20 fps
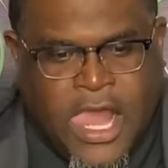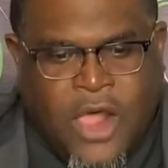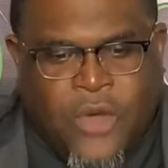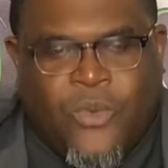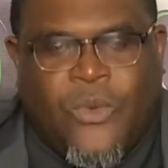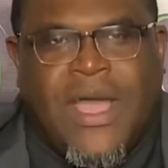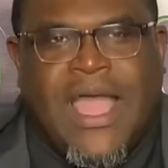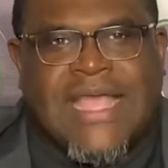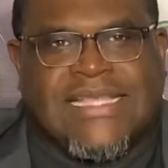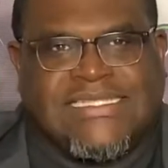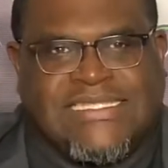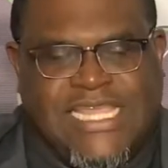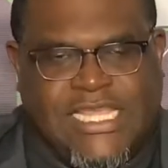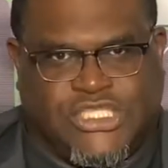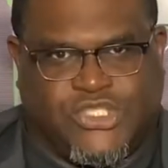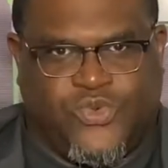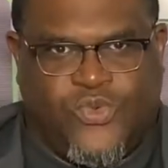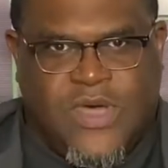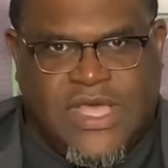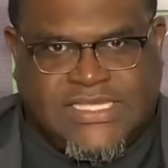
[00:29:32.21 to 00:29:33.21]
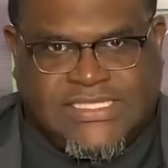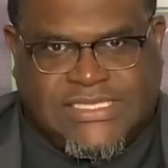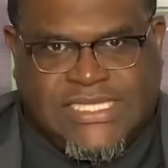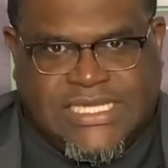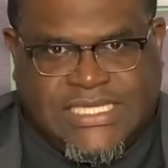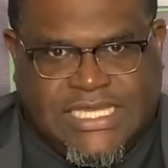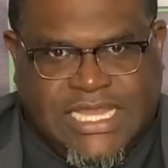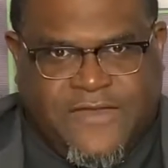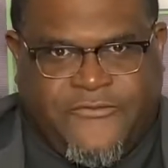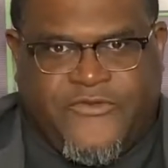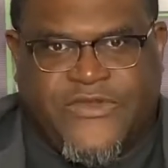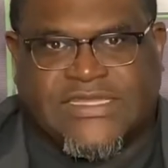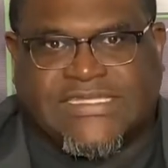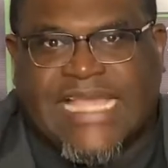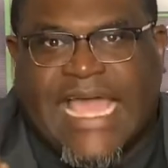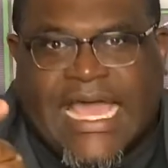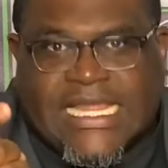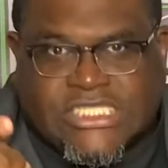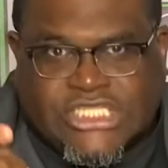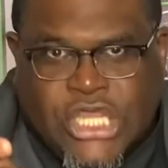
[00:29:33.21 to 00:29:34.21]
Watch this. What's the difference?
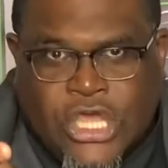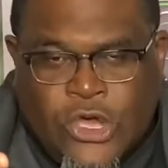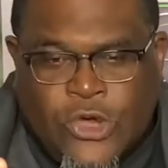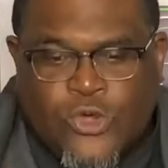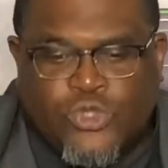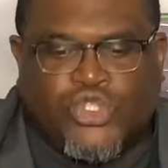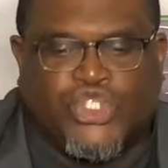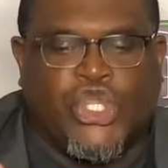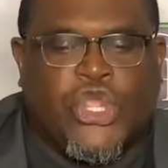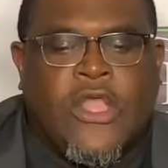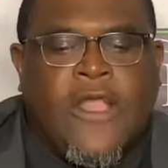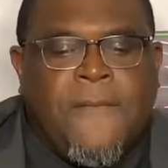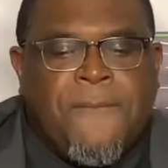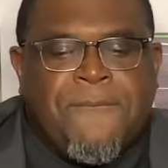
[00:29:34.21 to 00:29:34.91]
I told you